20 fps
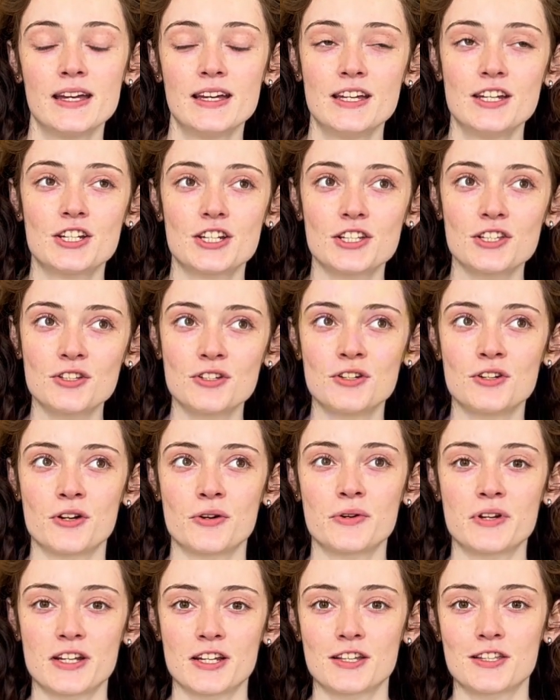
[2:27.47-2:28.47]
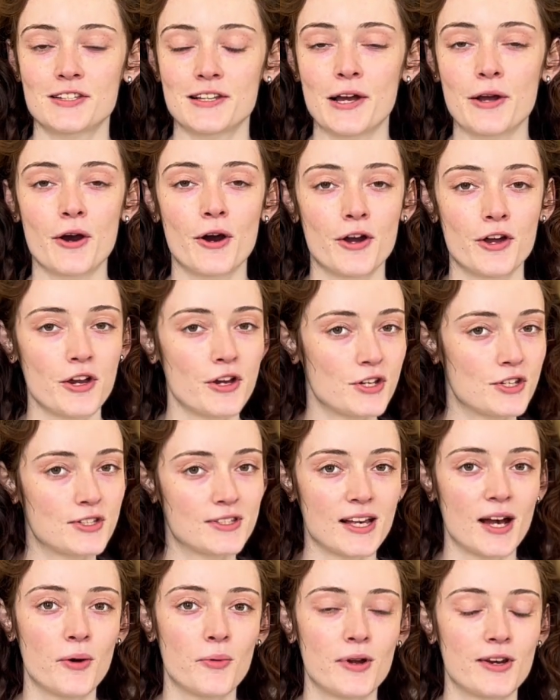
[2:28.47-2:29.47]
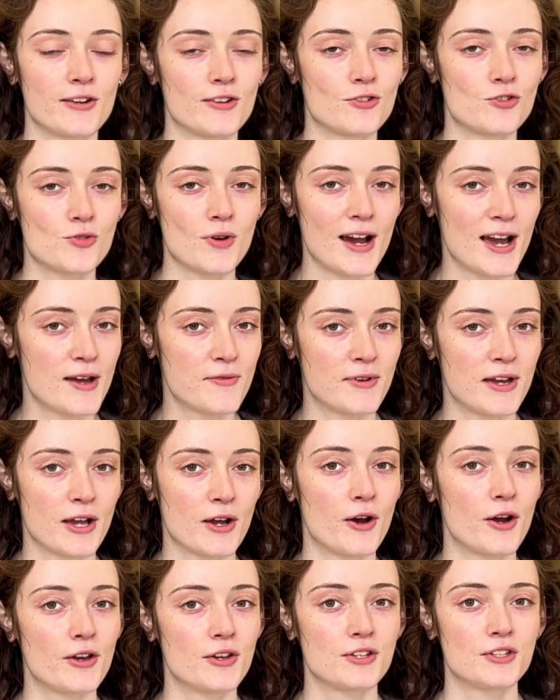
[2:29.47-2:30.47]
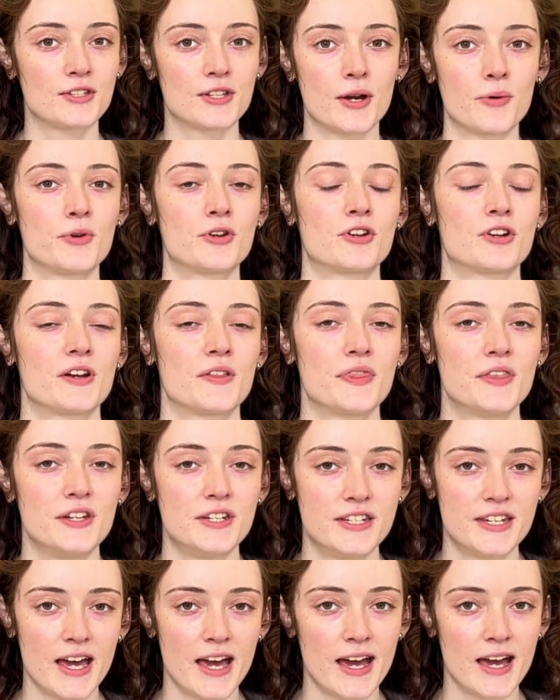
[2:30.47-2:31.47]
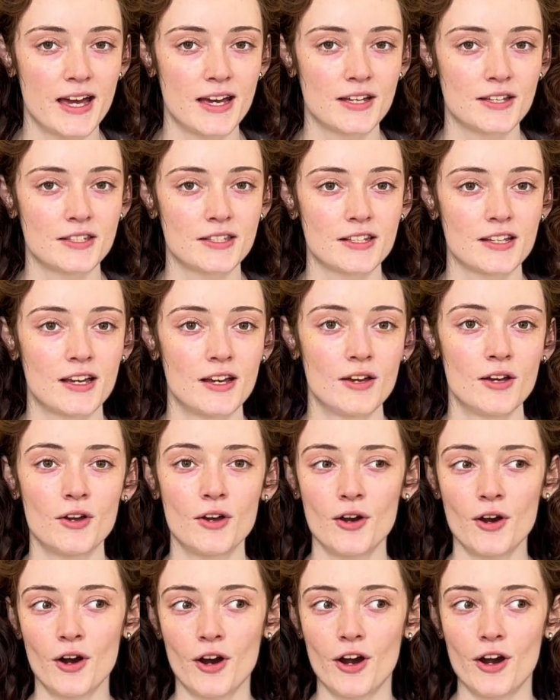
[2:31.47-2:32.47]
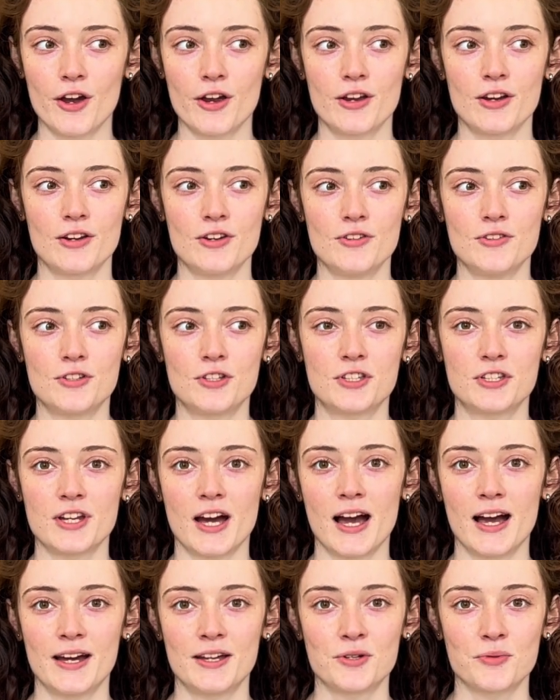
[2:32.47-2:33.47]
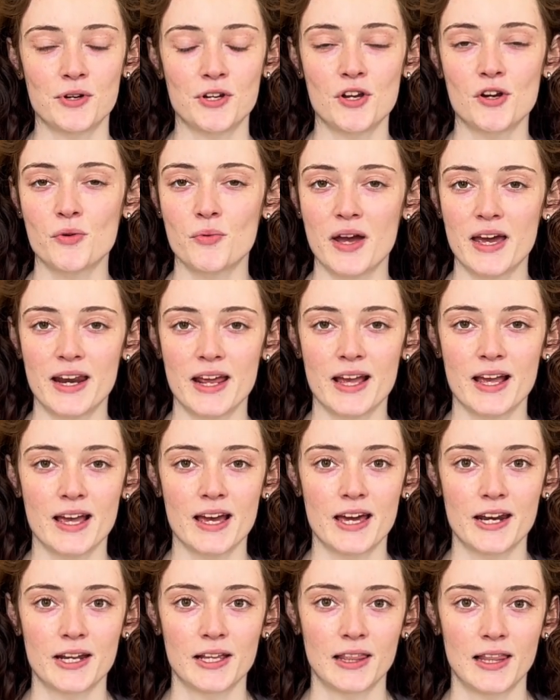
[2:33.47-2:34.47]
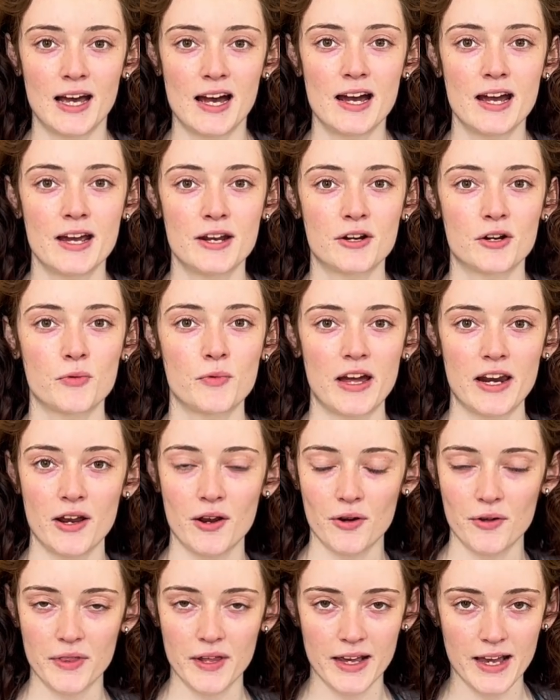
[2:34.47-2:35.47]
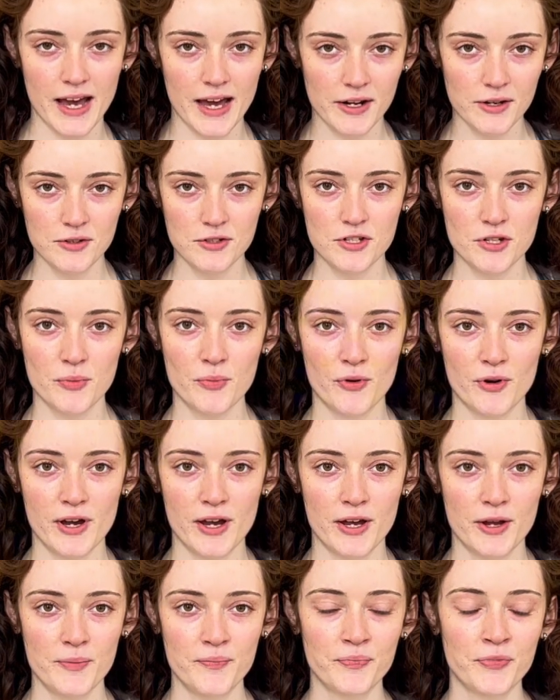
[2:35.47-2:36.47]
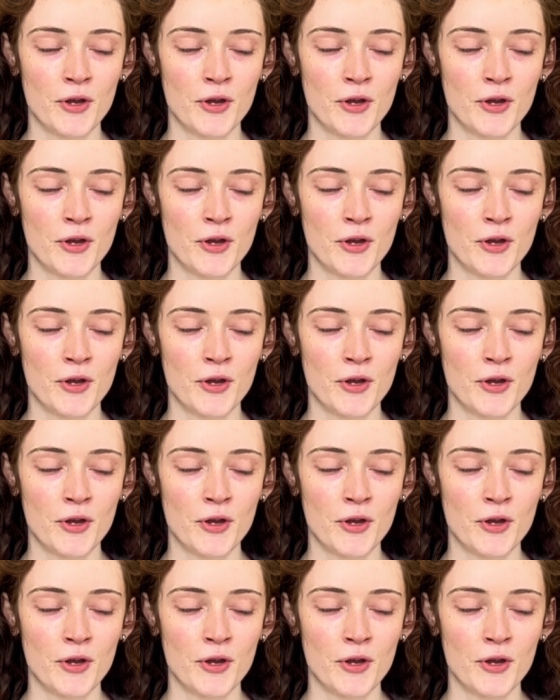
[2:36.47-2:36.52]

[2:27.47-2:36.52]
Just notice like how you sit when you're driving, how you sit when you're at the desk, how you stand when you're waiting in a line or waiting on the kettle to boil.